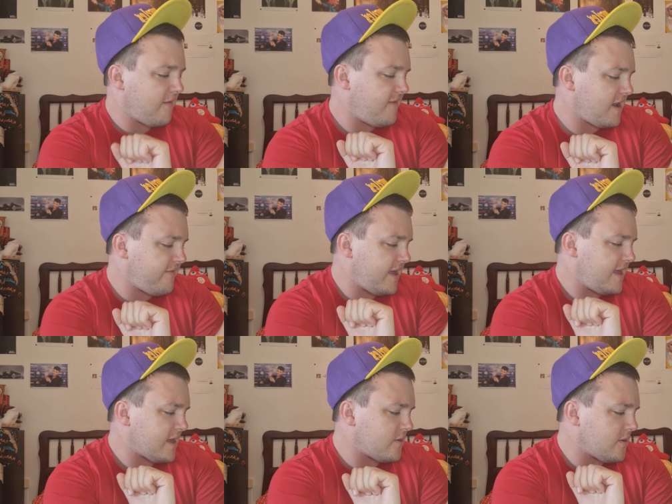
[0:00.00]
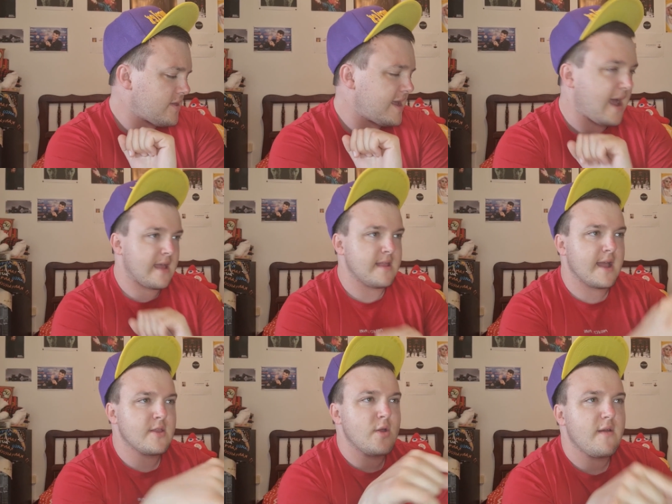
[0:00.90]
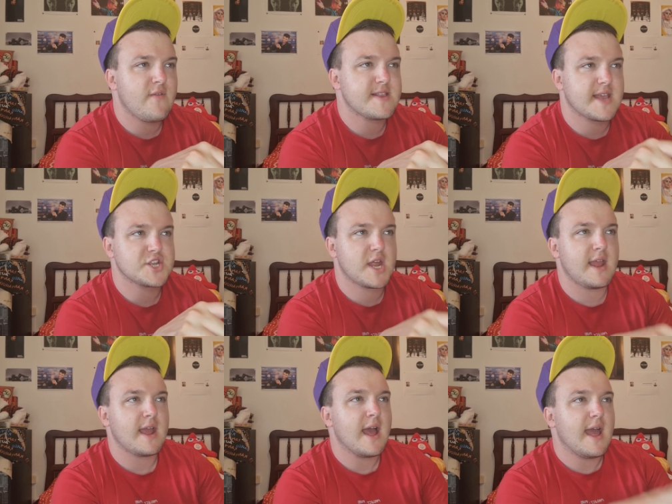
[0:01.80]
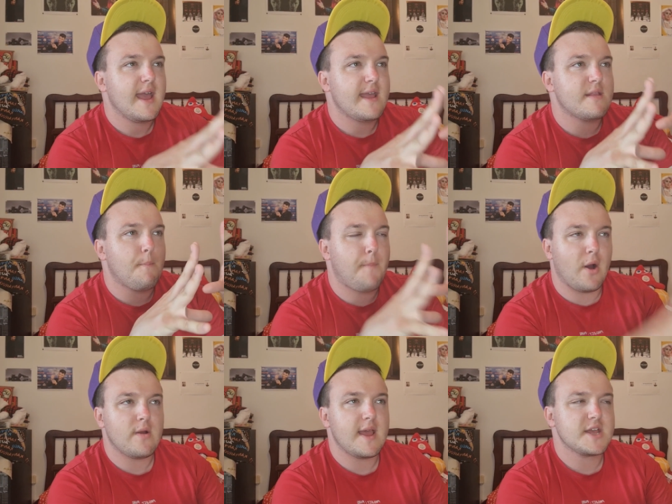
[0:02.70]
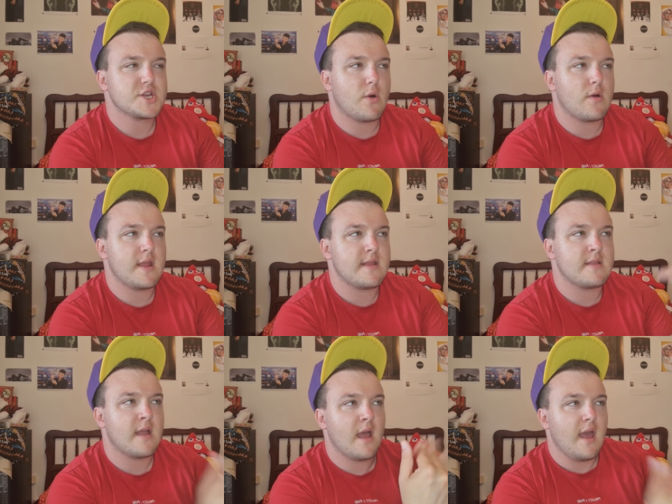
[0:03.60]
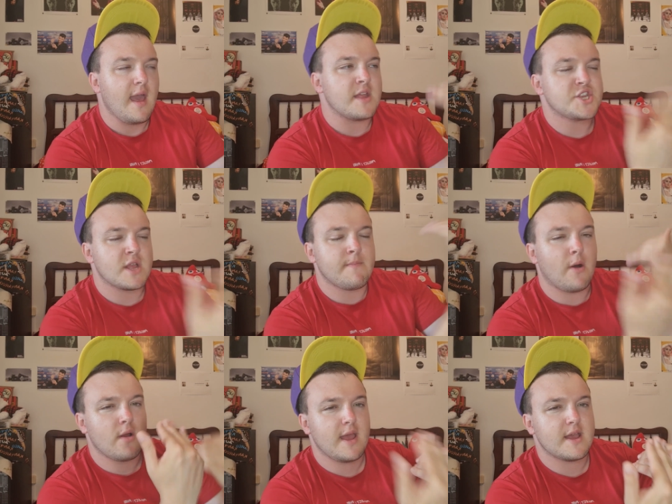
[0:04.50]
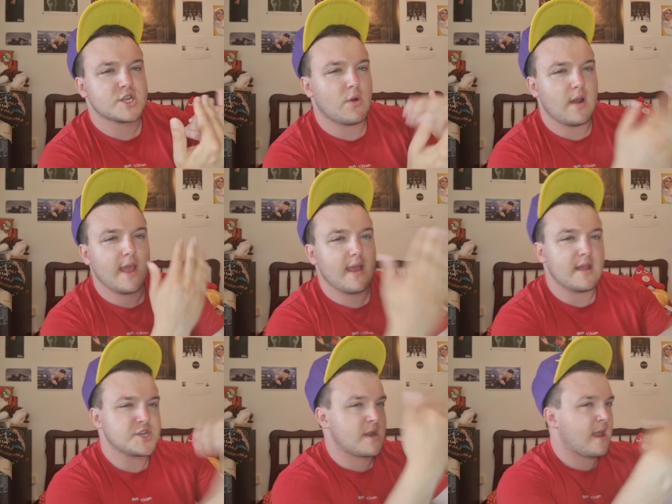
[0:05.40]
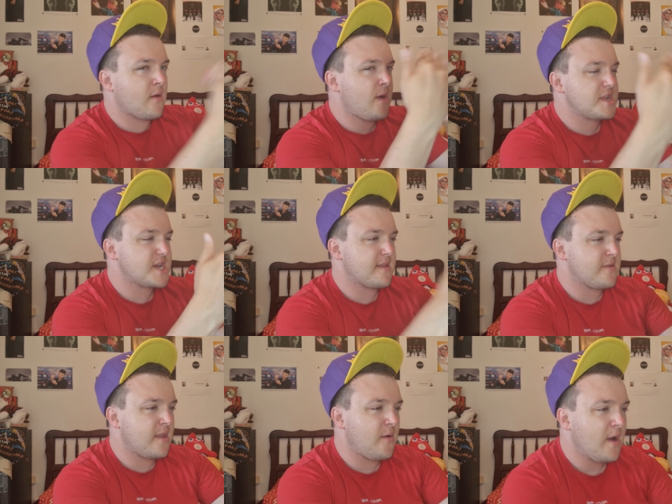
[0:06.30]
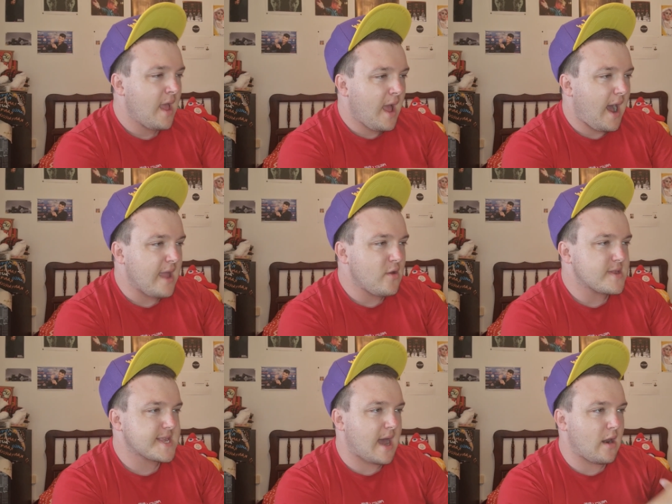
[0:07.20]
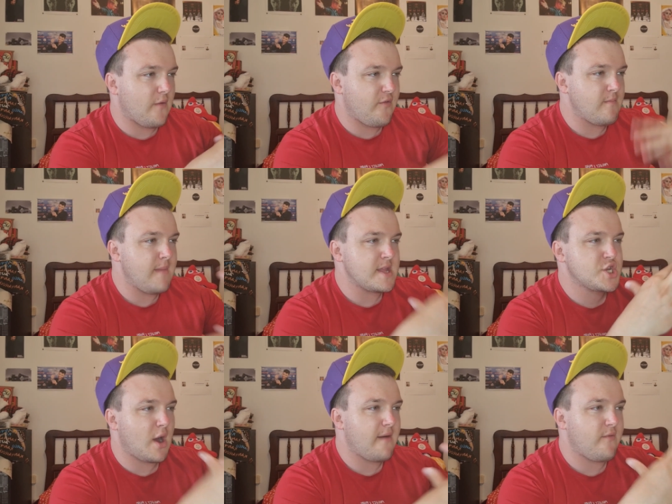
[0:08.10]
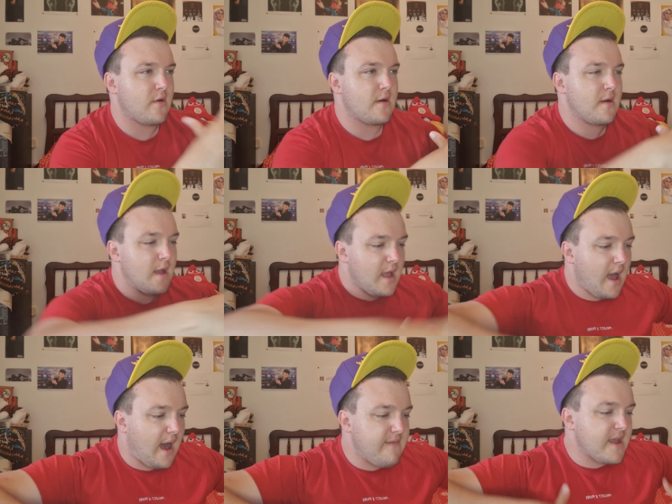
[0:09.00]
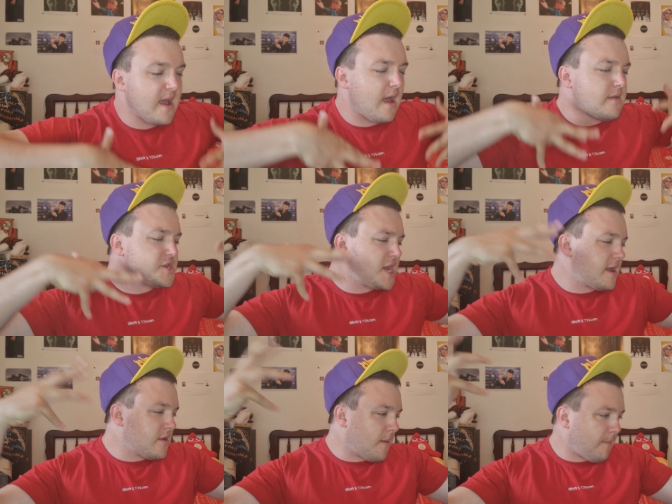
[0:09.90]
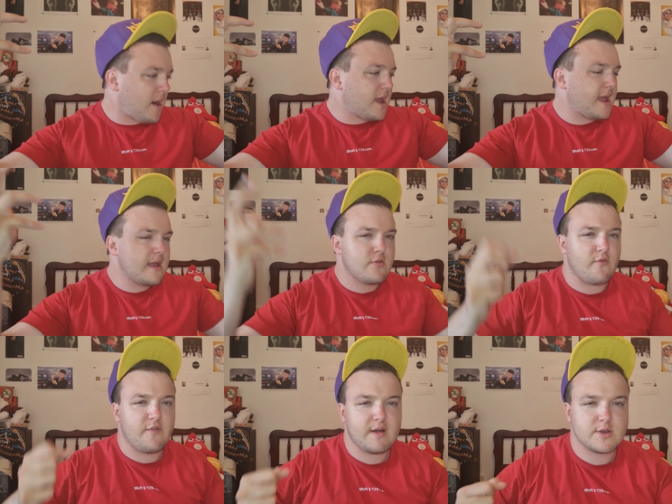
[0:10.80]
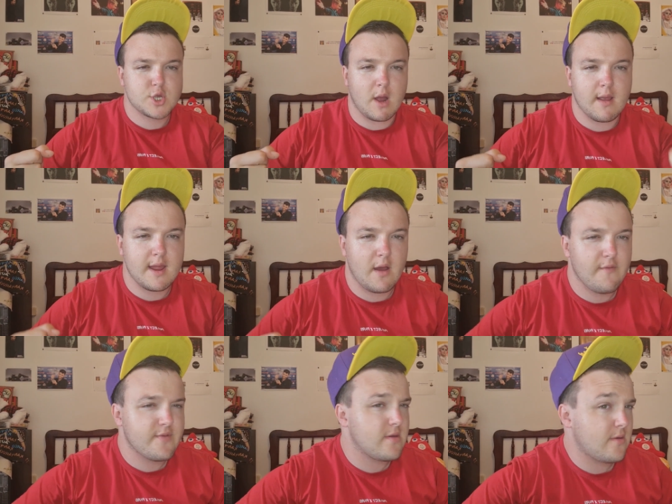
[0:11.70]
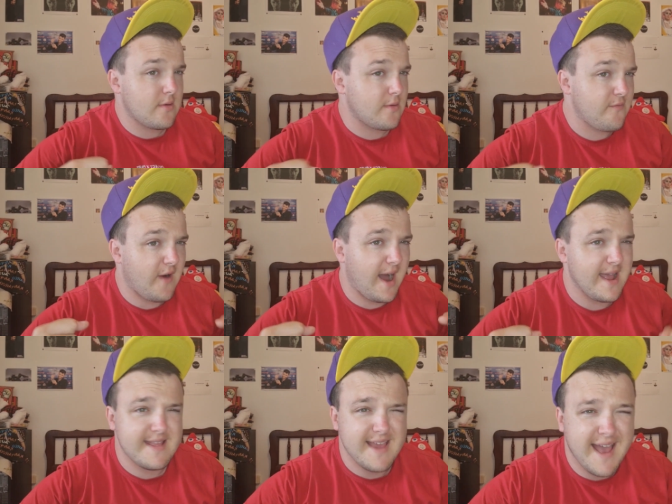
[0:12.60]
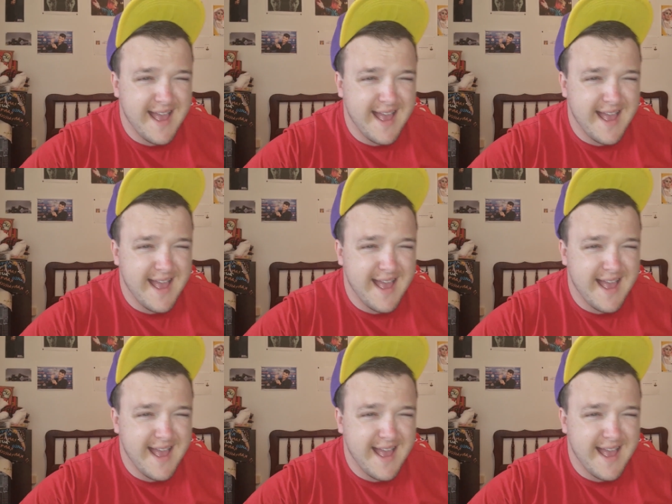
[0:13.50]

Valveja, Dorodeja, and I don't know if it's actually in Polish or in ancient Polish or like ancient language, I don't know. I know it's kind of mantra for having energy in your body to feel strong enough to fight